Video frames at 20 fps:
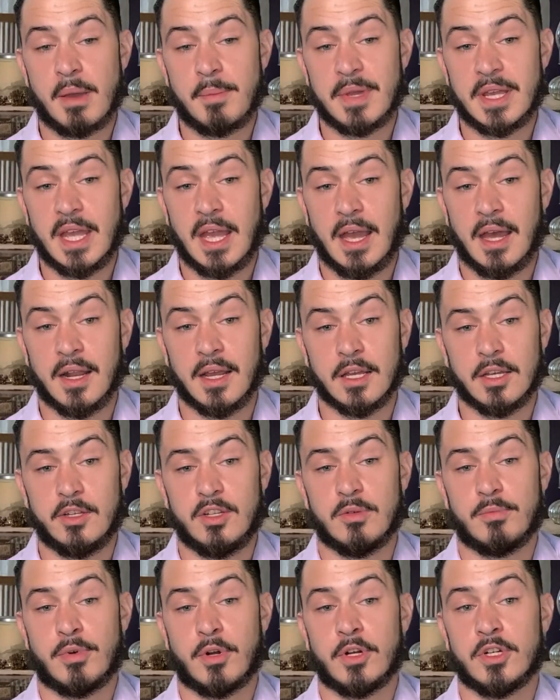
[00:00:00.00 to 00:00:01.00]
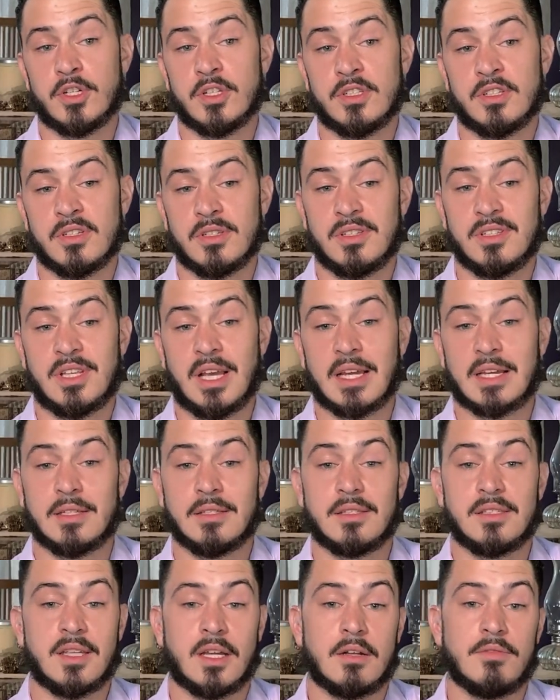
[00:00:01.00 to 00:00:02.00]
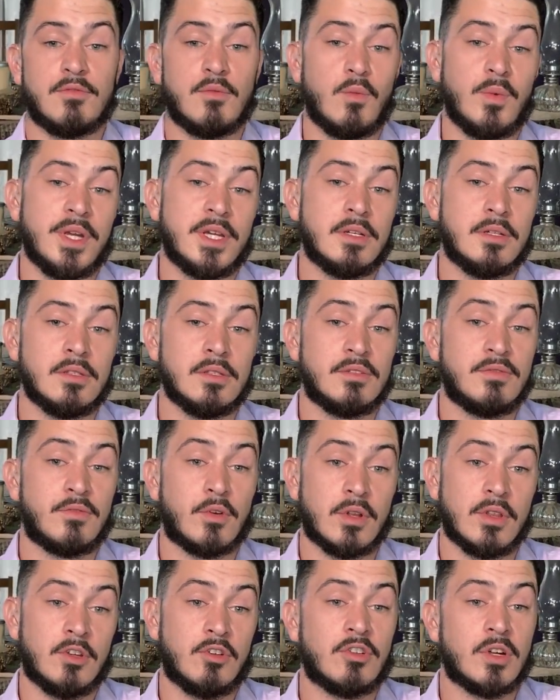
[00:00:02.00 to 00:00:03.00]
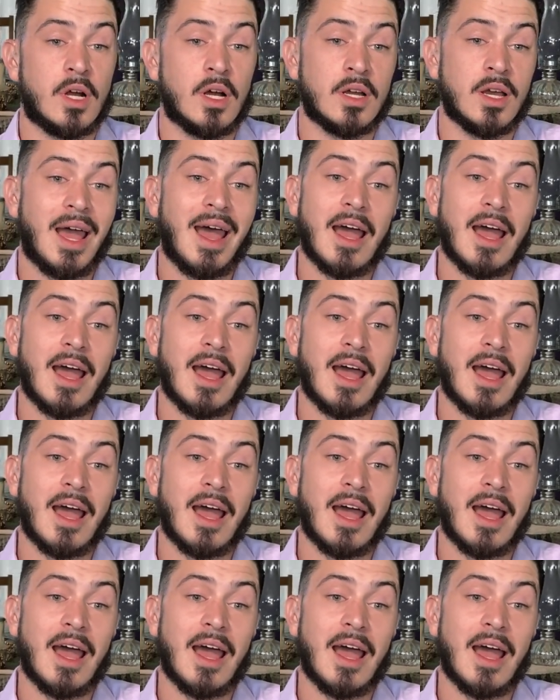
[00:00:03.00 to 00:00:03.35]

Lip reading: my mechanic to purchase a second set of wheels for the truck,